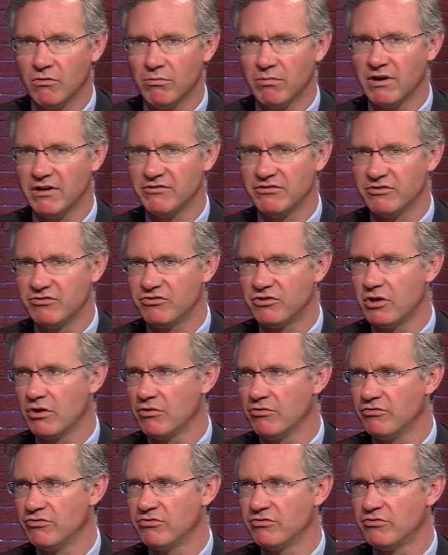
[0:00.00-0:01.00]
budgets
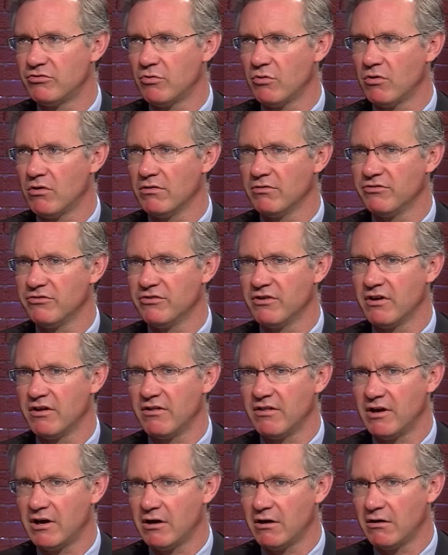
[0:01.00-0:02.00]
goes towards
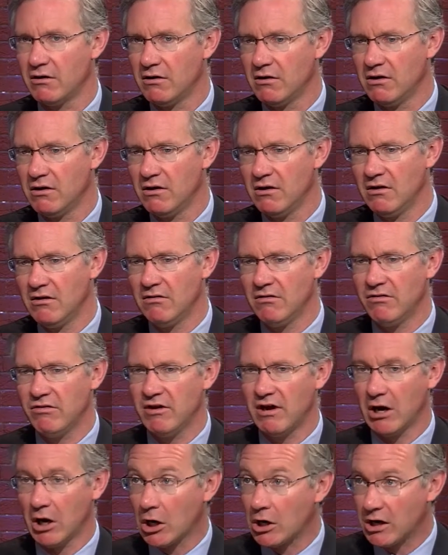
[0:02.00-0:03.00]

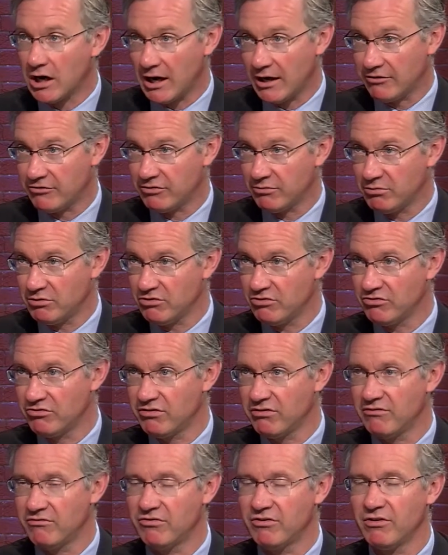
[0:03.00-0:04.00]
their
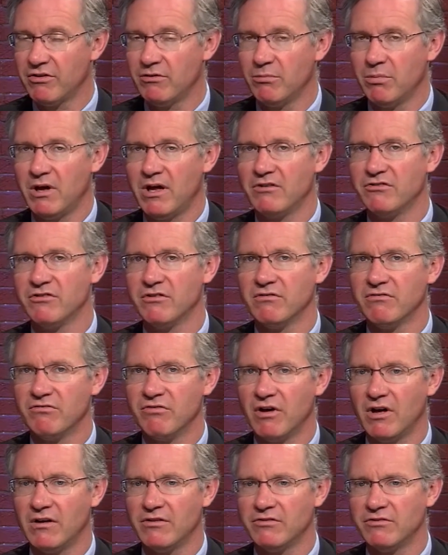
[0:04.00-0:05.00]
contribution for the pension
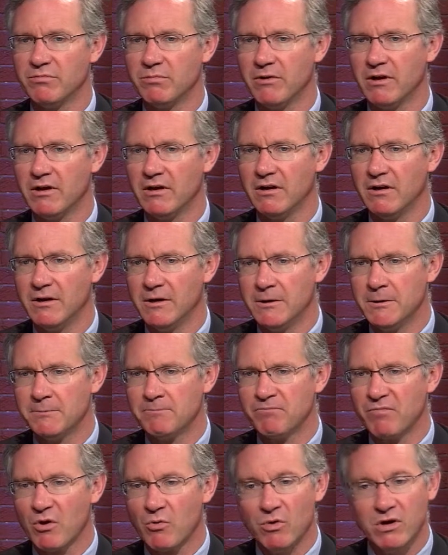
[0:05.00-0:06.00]
funds. But
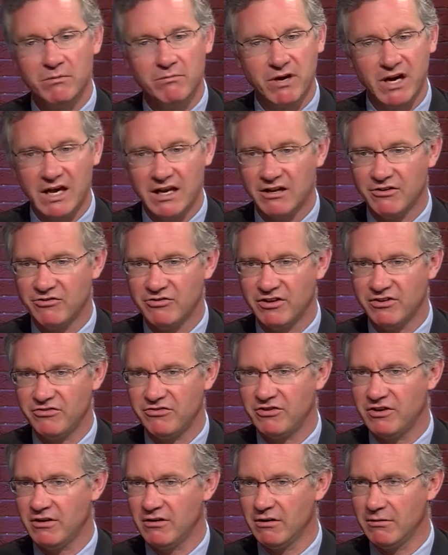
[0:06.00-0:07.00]
We managed
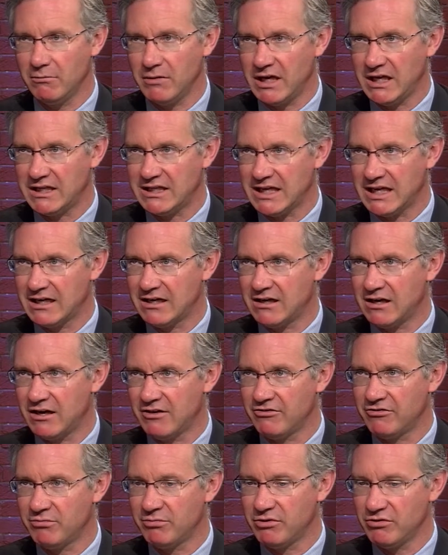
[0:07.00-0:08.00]
this year to make that
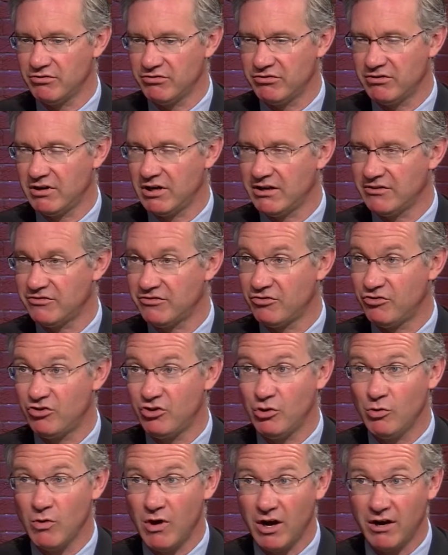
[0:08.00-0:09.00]
contribution. It's
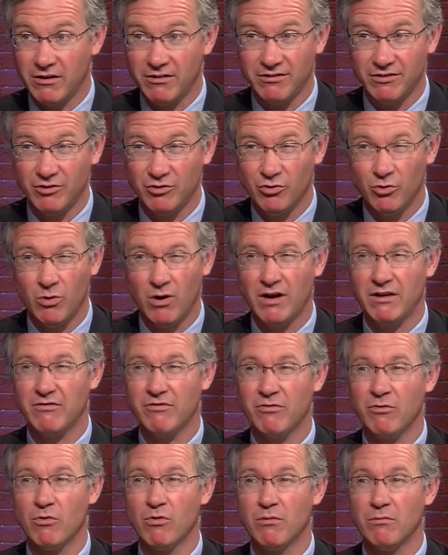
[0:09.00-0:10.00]

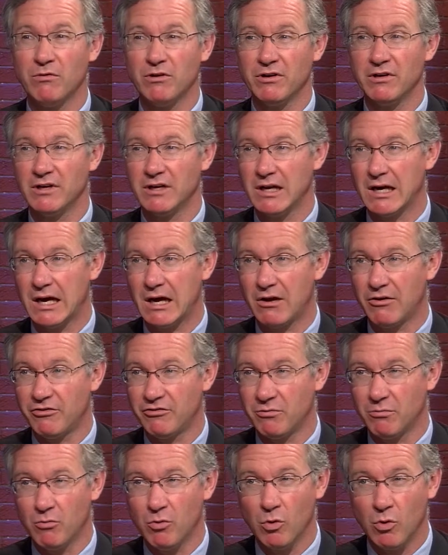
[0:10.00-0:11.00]
$224 million
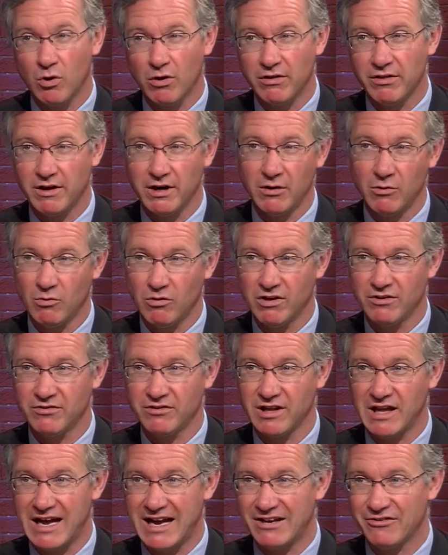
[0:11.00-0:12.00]
more than it
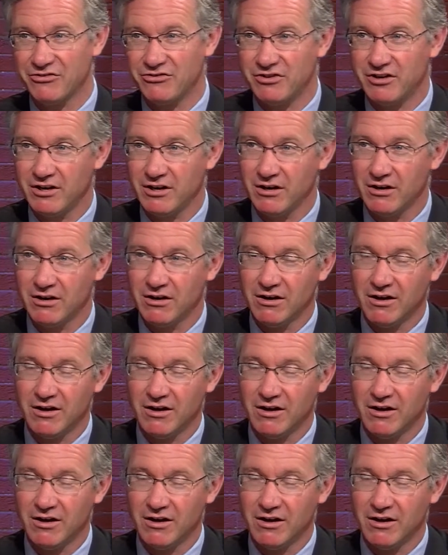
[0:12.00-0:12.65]
was last year.